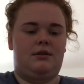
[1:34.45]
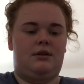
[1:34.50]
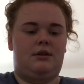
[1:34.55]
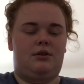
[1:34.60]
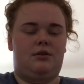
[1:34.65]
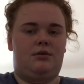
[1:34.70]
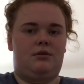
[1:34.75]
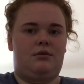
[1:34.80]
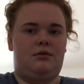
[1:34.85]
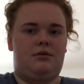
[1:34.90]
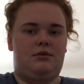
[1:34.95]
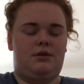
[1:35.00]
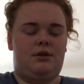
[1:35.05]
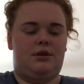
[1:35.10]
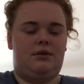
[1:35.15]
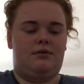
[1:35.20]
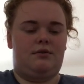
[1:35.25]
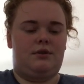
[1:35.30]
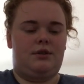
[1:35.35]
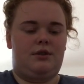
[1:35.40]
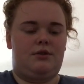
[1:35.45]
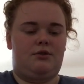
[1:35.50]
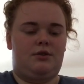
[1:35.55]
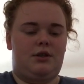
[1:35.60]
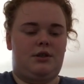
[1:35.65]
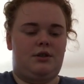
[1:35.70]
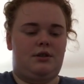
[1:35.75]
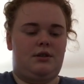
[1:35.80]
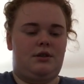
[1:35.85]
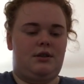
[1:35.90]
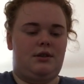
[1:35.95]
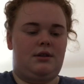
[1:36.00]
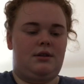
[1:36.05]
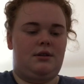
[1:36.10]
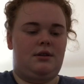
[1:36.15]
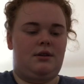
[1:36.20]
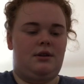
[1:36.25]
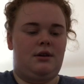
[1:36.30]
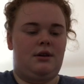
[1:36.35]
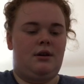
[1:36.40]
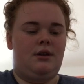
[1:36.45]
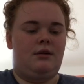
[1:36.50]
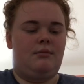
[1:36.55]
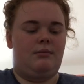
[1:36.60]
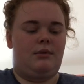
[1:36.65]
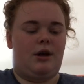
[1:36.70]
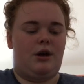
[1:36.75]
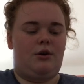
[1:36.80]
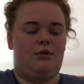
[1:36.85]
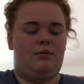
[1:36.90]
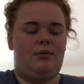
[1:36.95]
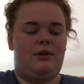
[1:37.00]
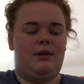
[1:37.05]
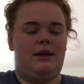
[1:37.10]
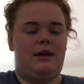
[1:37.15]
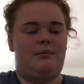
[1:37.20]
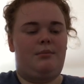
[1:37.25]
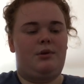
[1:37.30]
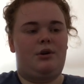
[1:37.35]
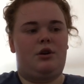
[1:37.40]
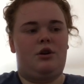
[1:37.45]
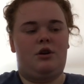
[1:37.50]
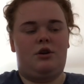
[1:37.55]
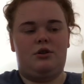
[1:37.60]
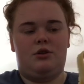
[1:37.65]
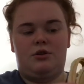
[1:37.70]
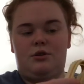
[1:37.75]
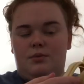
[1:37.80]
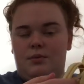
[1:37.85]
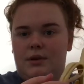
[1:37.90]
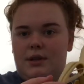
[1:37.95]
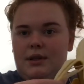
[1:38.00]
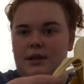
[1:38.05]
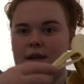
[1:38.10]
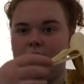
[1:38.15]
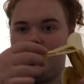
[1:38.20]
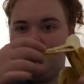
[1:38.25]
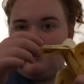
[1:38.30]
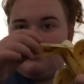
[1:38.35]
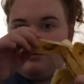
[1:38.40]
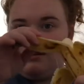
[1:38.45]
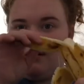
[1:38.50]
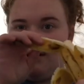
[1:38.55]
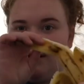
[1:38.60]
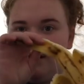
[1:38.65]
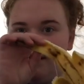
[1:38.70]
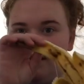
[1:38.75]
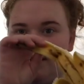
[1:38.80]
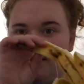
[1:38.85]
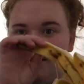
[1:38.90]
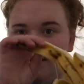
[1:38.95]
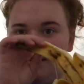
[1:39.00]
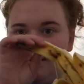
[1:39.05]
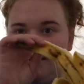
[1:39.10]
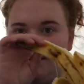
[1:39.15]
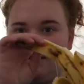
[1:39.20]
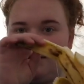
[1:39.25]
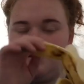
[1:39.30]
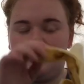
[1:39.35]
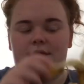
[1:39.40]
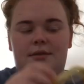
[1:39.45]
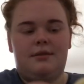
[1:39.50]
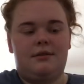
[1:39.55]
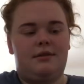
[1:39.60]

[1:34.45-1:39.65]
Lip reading: I don't know, it's like a really strange thing. But I only like bananas when like they're like this.